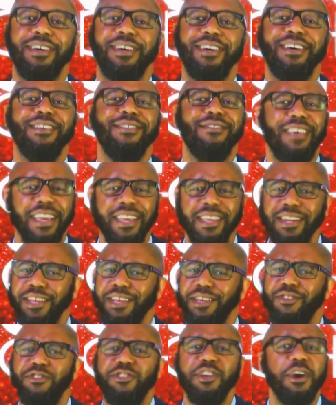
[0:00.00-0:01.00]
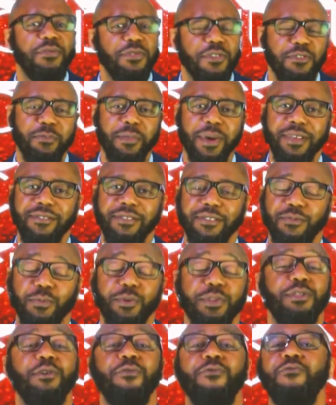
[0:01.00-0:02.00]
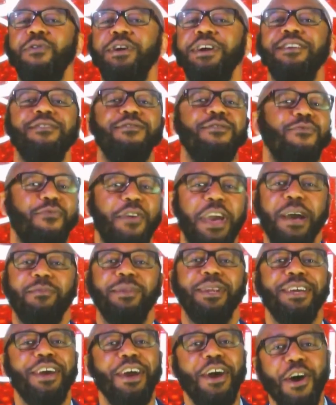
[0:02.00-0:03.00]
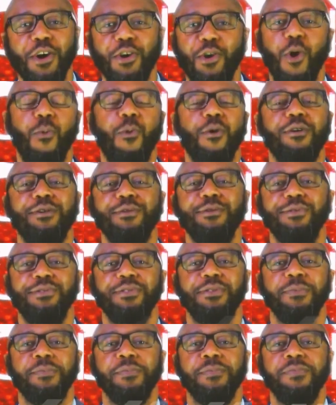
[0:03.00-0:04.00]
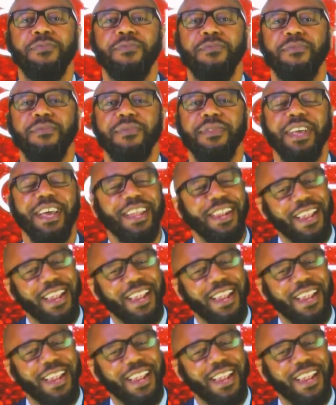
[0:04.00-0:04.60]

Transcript: Secondly, share this message with your friends, family, coworkers. And